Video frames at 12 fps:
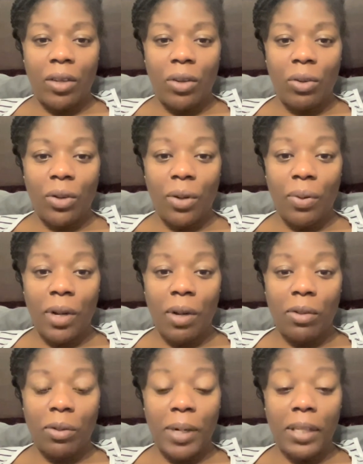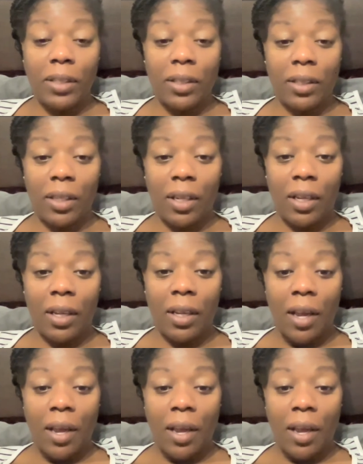don't know what I was about to say.